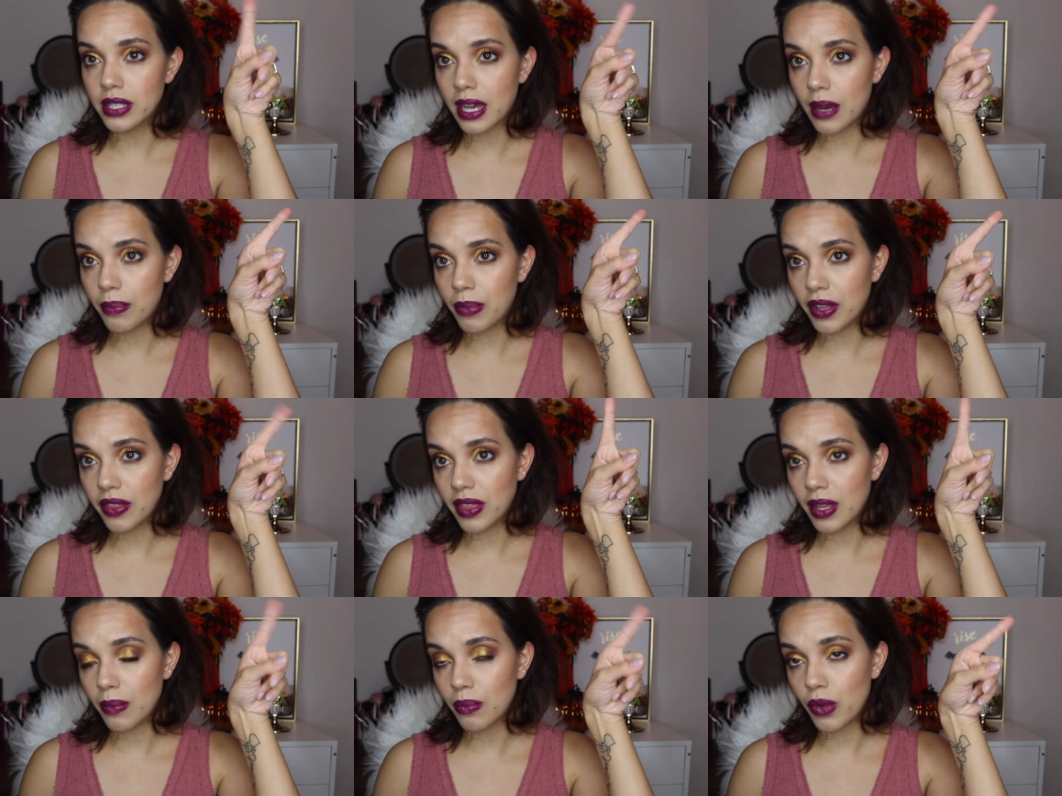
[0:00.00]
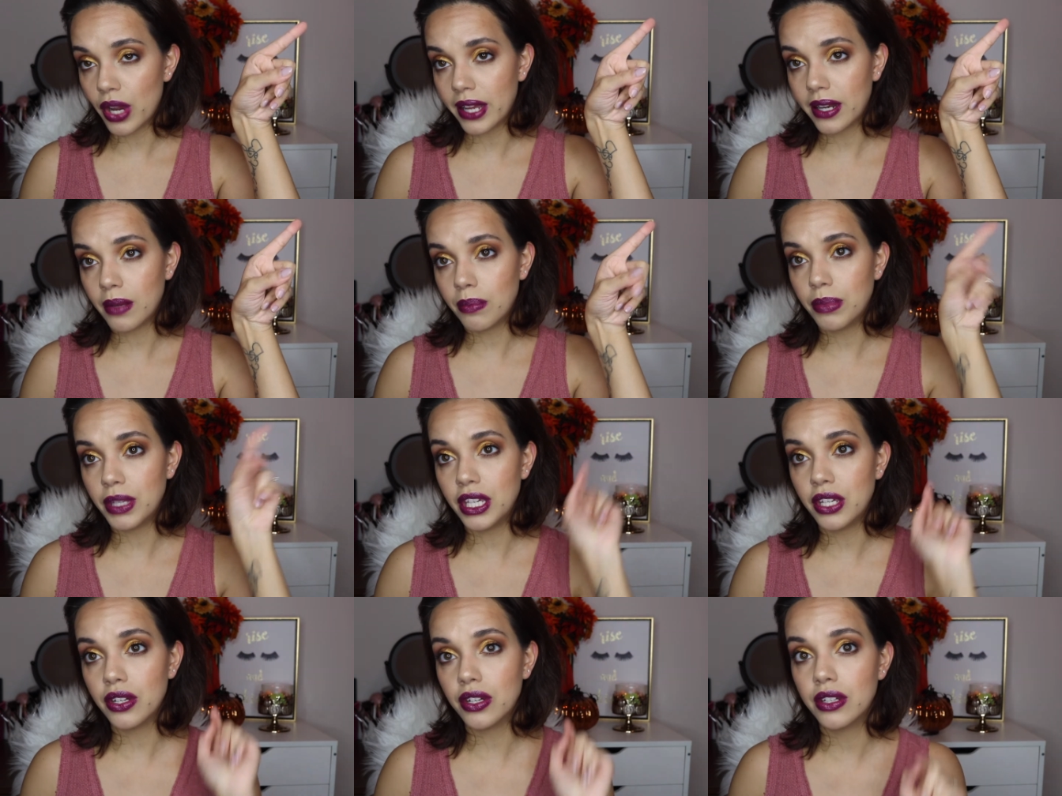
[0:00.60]
I'll put them right up
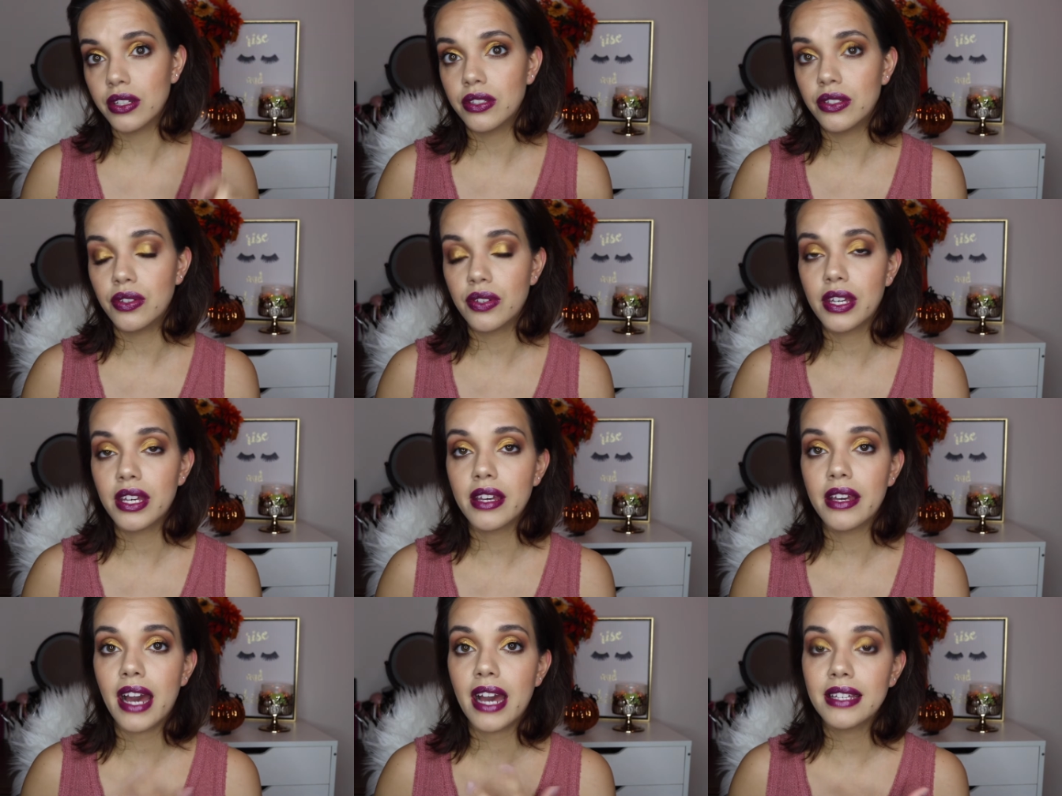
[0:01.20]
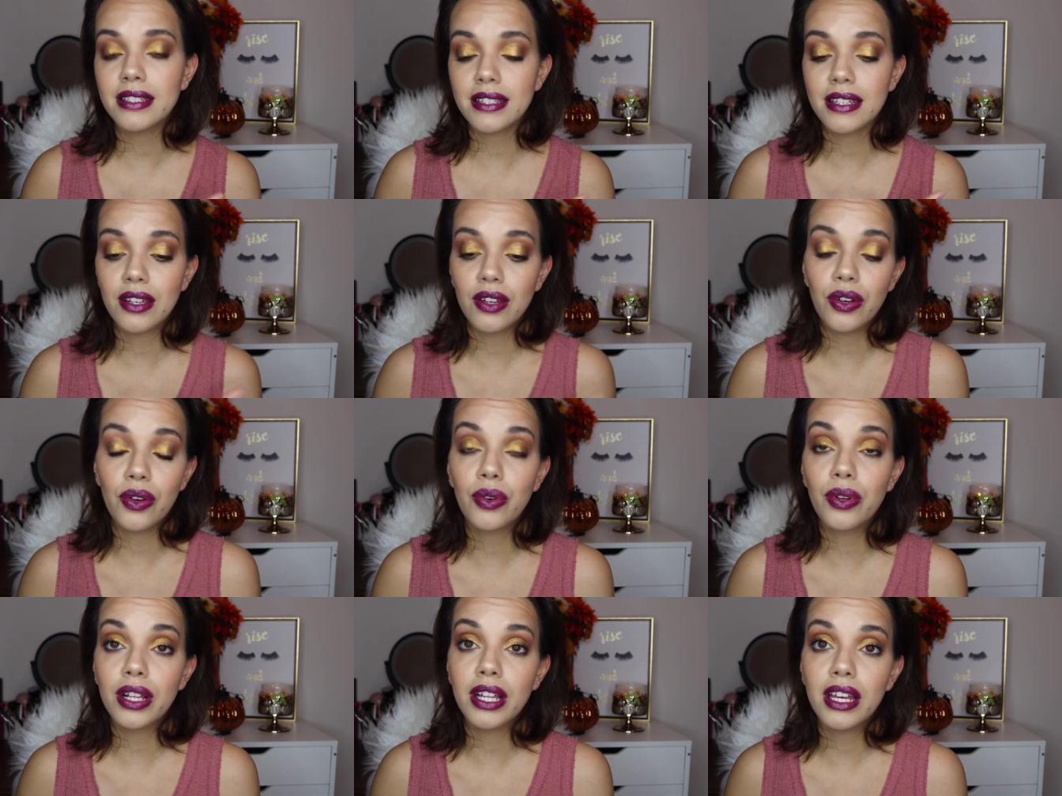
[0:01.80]
here and you guys can
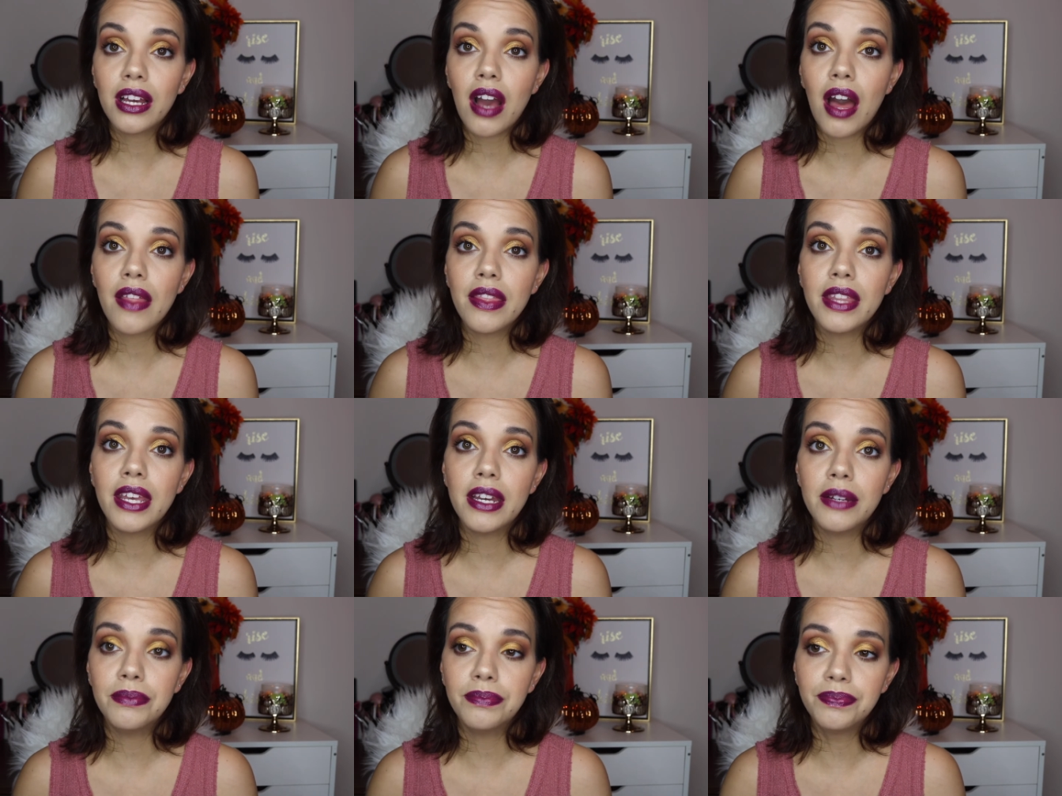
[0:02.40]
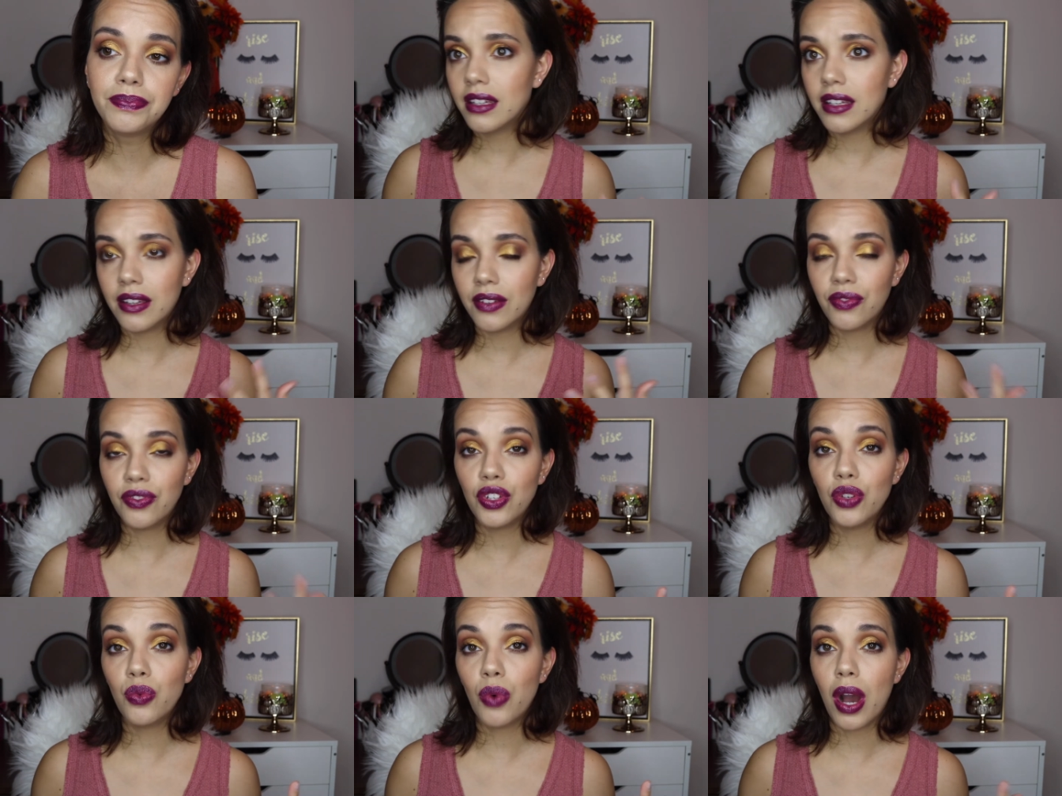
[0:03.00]
go click on them
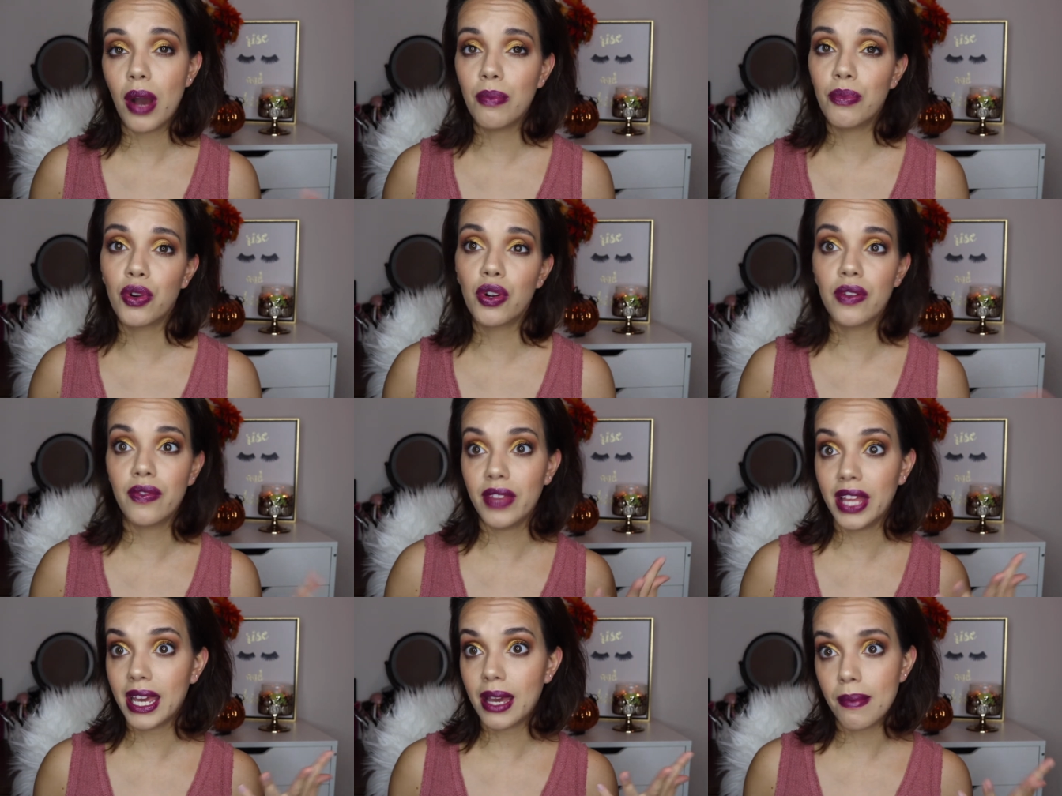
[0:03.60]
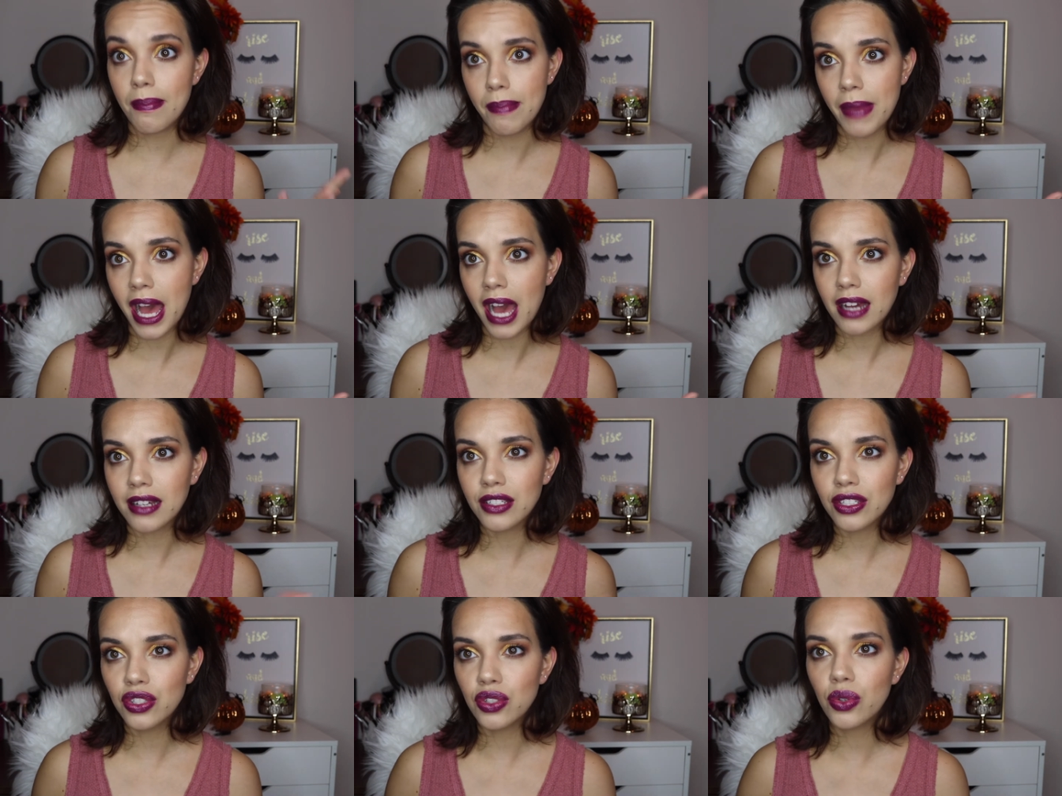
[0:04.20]
if you want more of like a
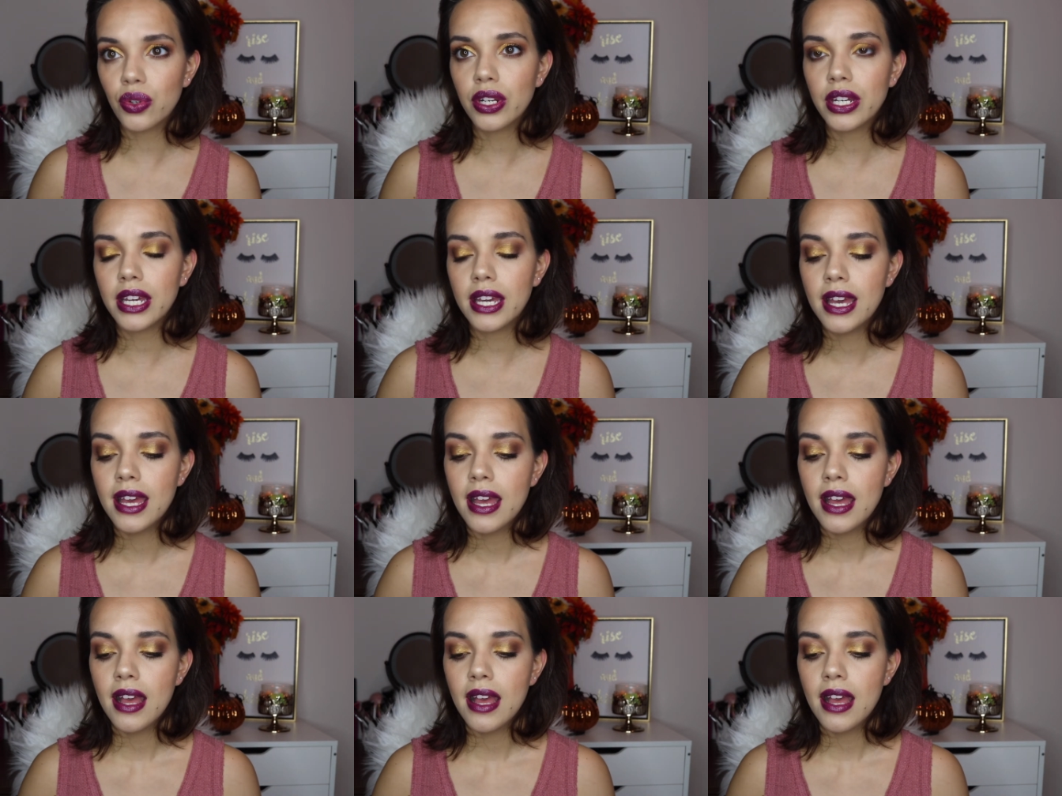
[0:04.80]
backstory.